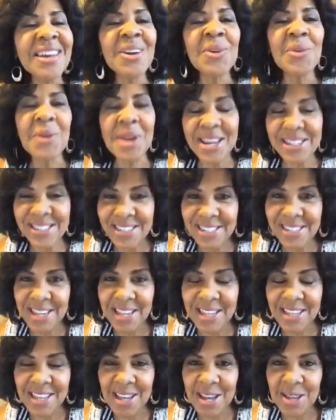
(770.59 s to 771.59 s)

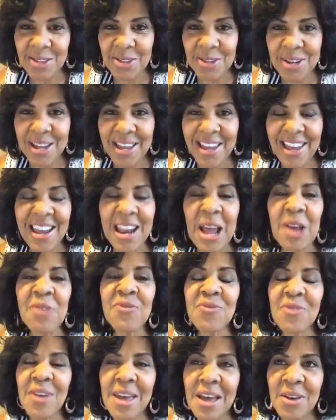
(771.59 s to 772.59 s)
grandson the other day, and I
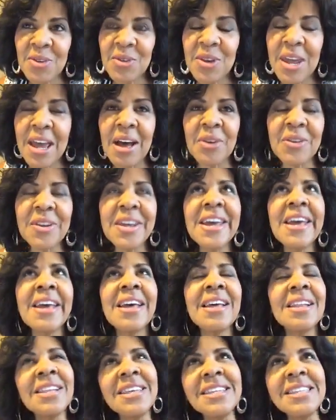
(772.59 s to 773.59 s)
found out
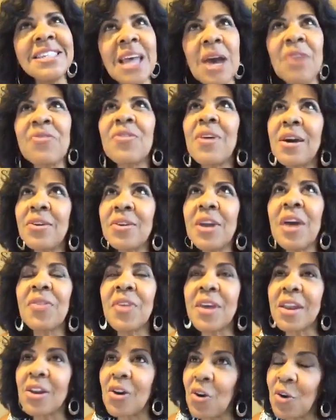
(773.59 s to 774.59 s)

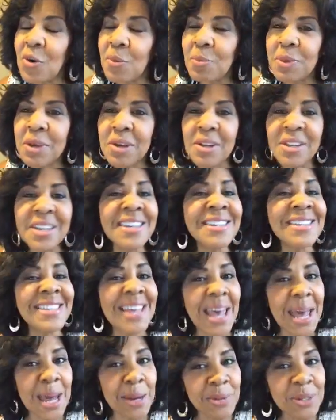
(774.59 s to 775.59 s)
that oatmeal is
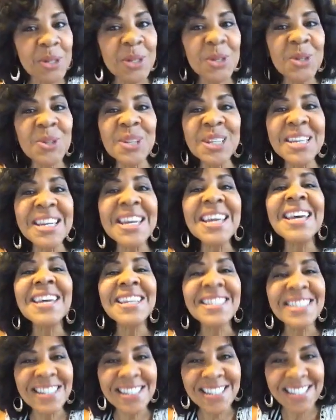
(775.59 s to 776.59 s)
absolutely
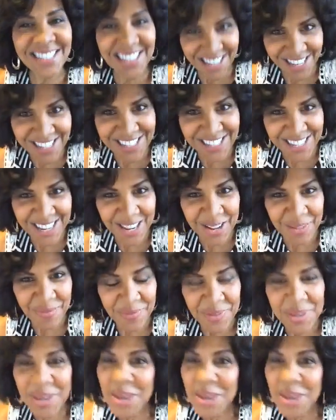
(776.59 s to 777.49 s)
disgusting.